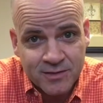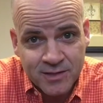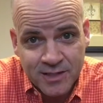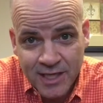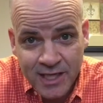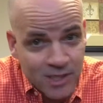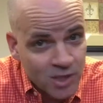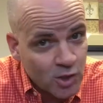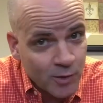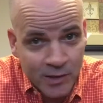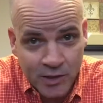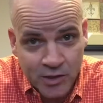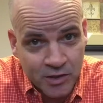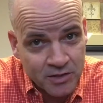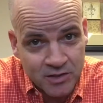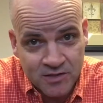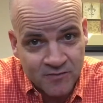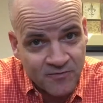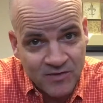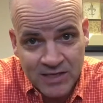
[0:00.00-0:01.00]
He knew he
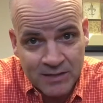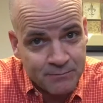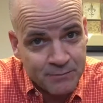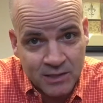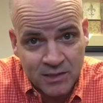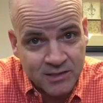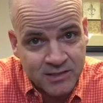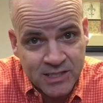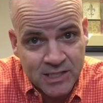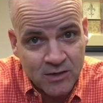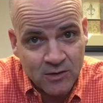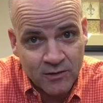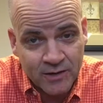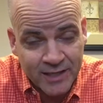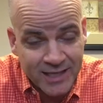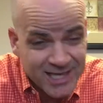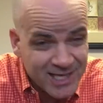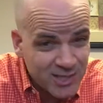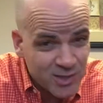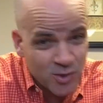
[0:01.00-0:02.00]
couldn't defeat them
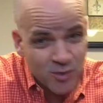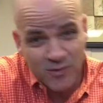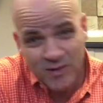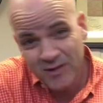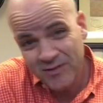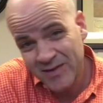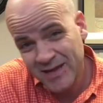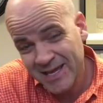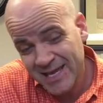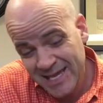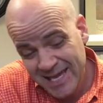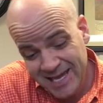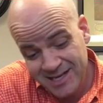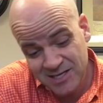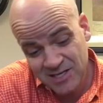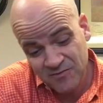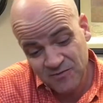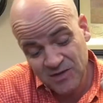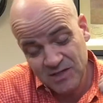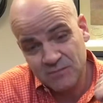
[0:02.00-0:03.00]
militarily. He knew that he had
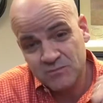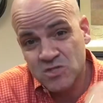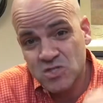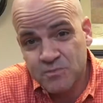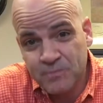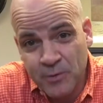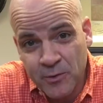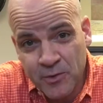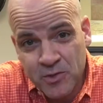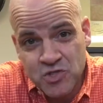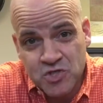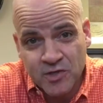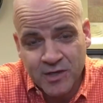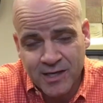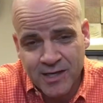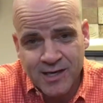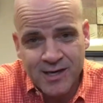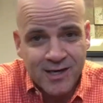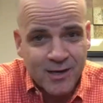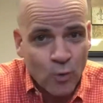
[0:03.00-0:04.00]
to defeat them
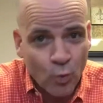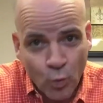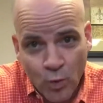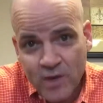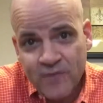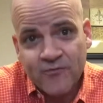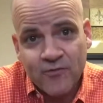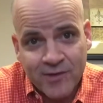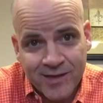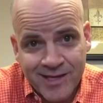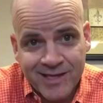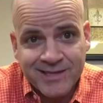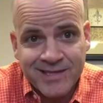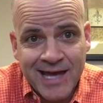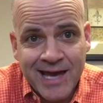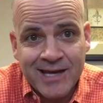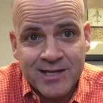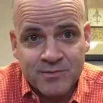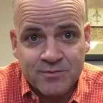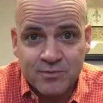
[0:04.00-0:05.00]
spiritually. We forget
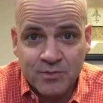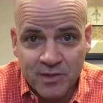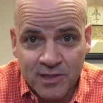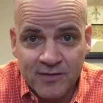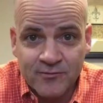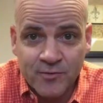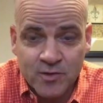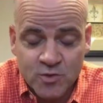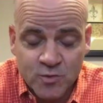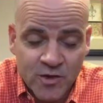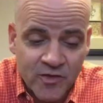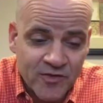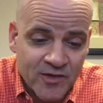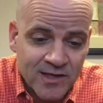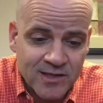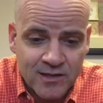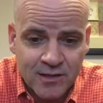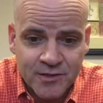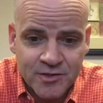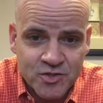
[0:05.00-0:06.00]
that as believers. We
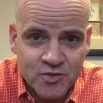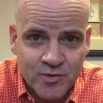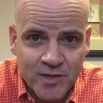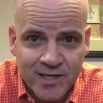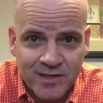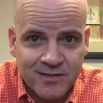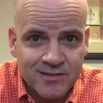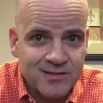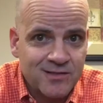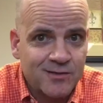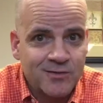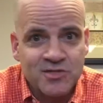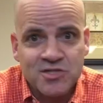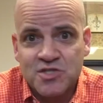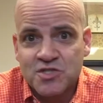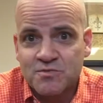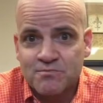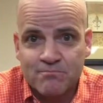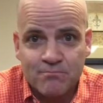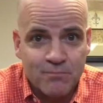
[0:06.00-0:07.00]
think that our strength is in
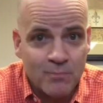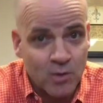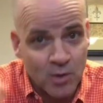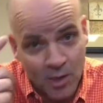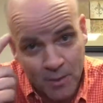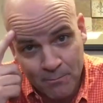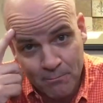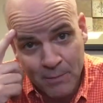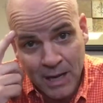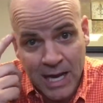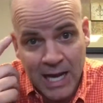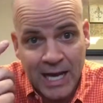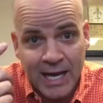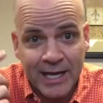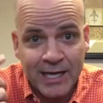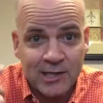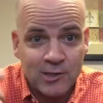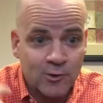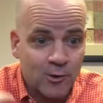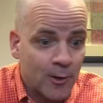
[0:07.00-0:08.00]
our
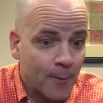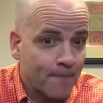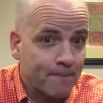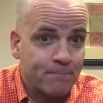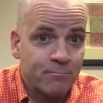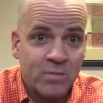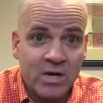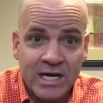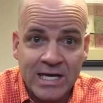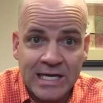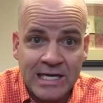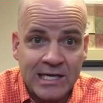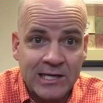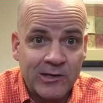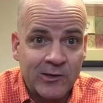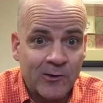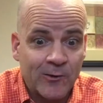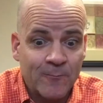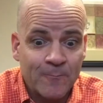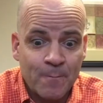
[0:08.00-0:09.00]
mind or our
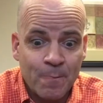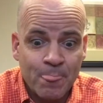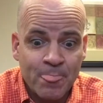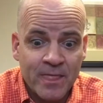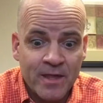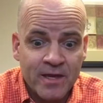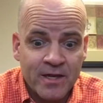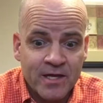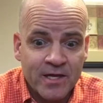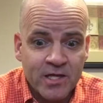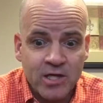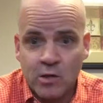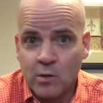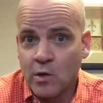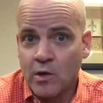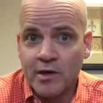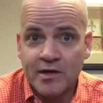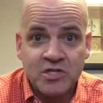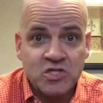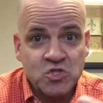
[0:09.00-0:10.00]
money or,
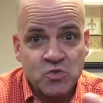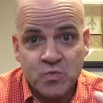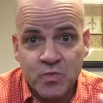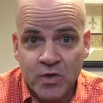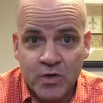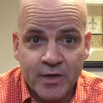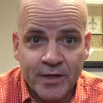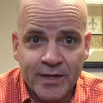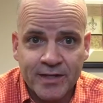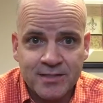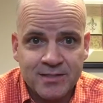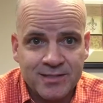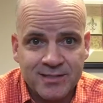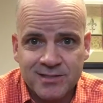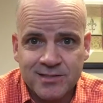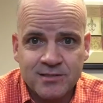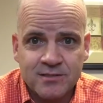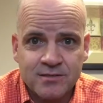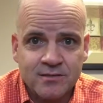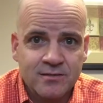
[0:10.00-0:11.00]
our experience.
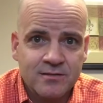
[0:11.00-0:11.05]
It's